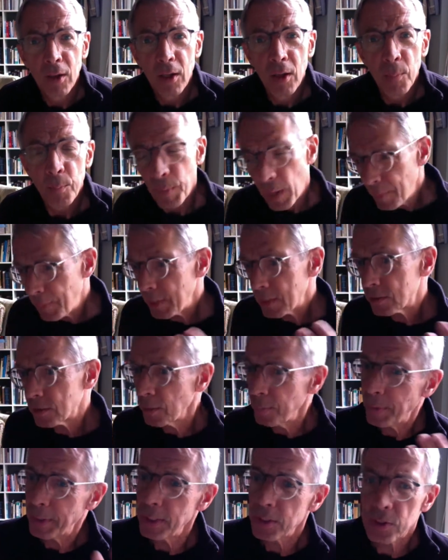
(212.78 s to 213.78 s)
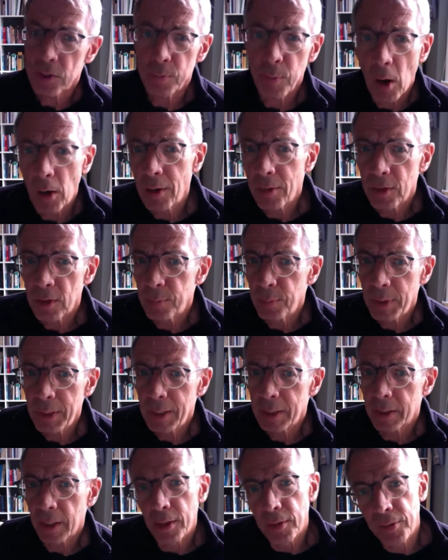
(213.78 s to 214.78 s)
Maybe somebody smarter than
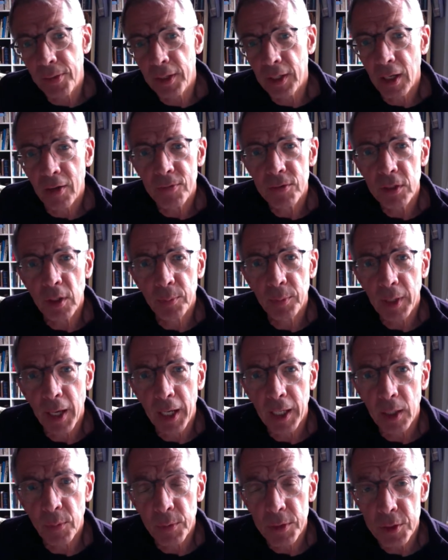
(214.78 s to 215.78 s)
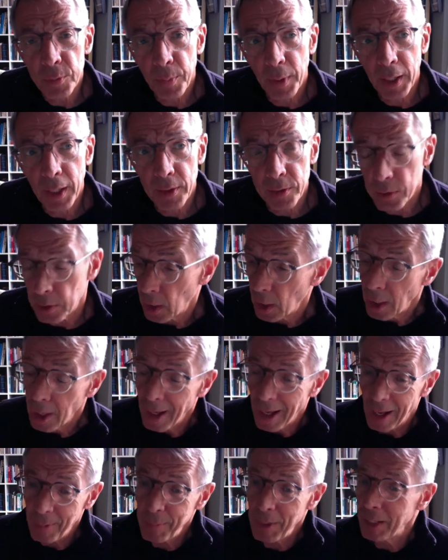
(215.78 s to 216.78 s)
me can think of some kind of response.
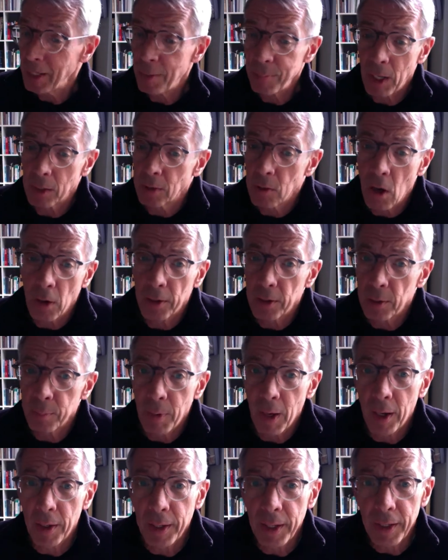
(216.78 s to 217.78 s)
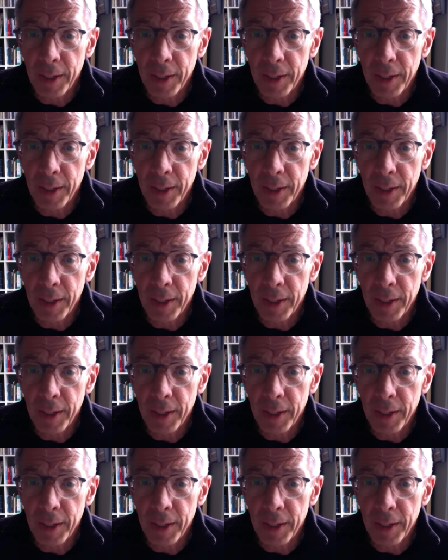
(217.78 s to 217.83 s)
I mean, I'm not talking about